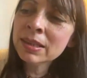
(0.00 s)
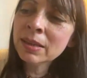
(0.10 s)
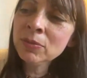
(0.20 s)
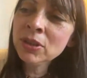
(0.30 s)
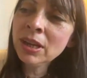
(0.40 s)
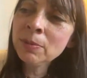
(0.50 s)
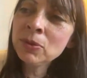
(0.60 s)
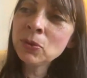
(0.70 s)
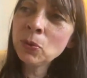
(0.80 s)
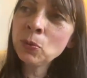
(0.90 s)

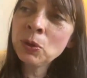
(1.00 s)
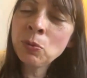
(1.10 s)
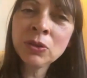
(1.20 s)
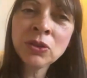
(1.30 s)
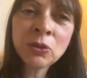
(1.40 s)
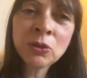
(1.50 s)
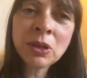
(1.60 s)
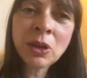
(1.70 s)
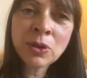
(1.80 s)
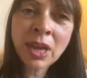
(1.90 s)
sometimes we want to
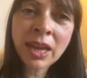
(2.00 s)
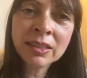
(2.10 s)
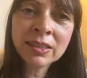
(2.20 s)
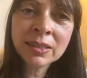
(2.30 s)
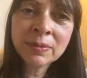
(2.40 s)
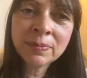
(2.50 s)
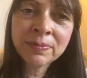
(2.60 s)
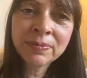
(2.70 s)
relocate